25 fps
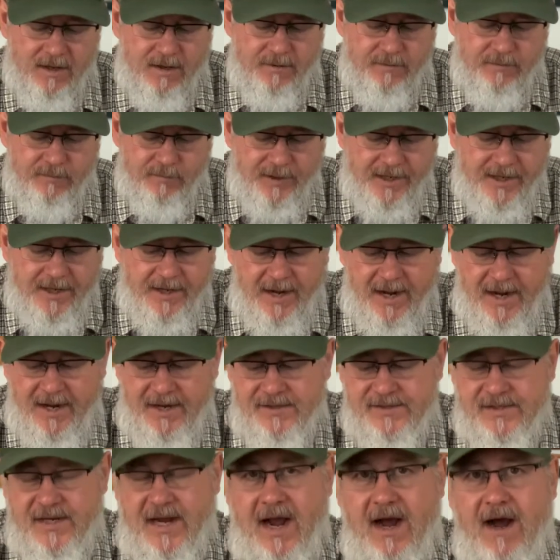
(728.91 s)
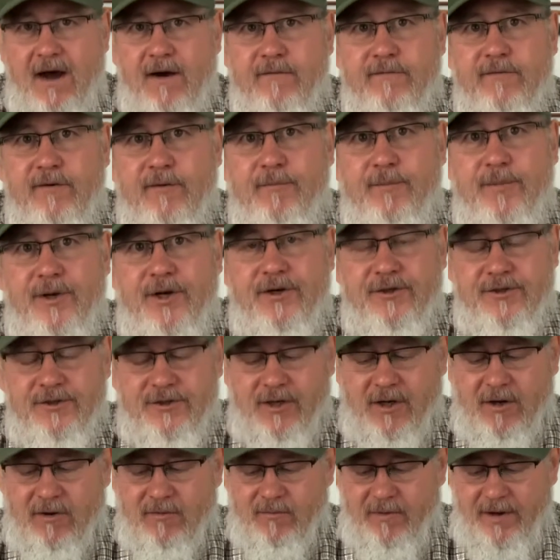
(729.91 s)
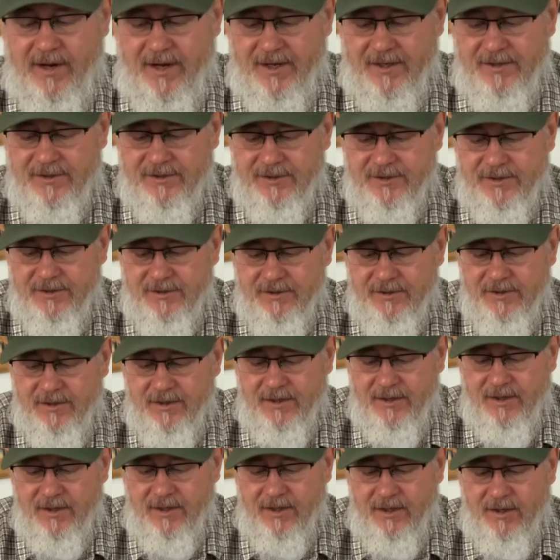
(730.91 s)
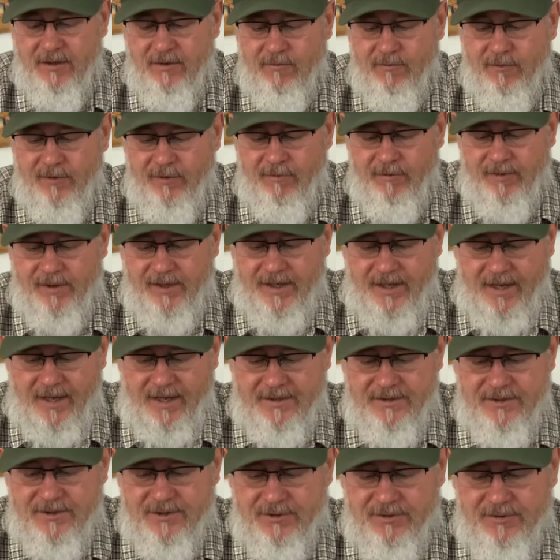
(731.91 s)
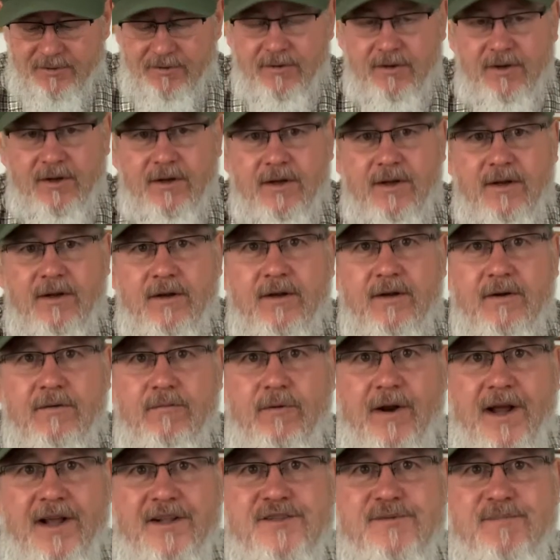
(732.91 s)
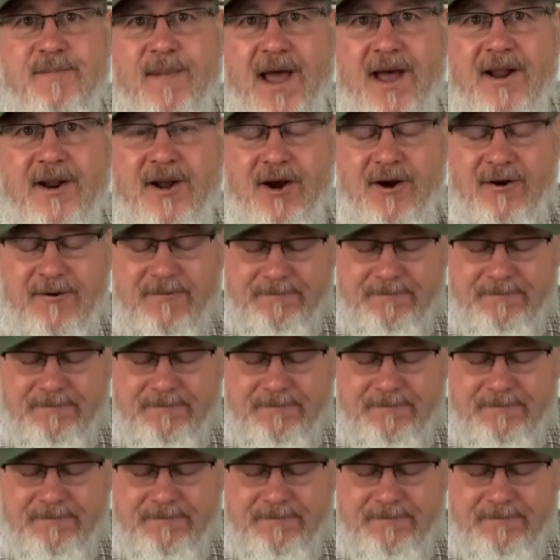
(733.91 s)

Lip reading: 3 days out from Muir Trail Ranch, we would get to Red's Meadow.